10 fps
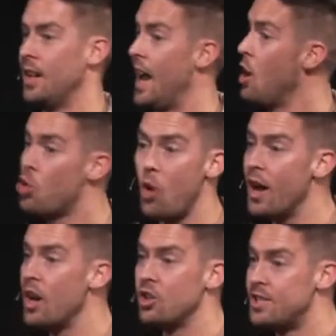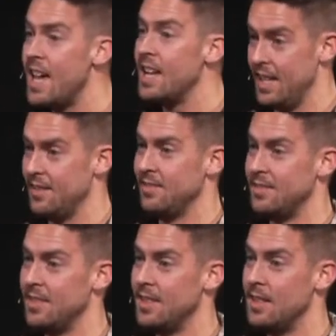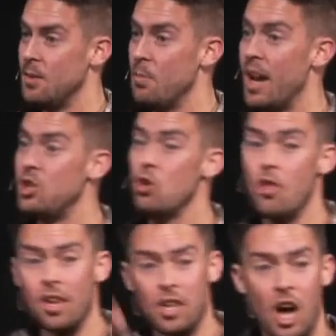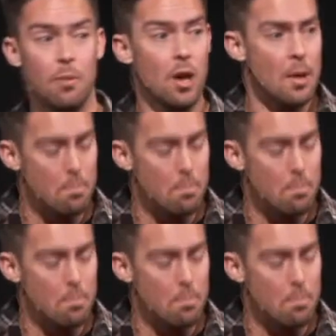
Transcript: I don't quite understand it. But I do know that God